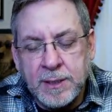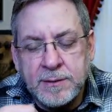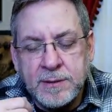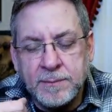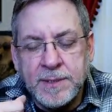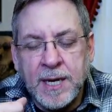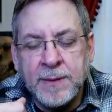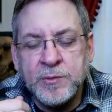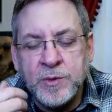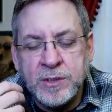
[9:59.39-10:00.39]

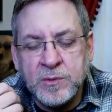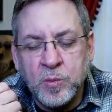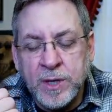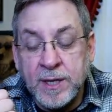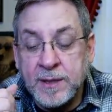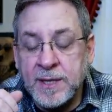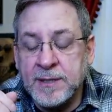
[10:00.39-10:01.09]
Sometimes we just want to get things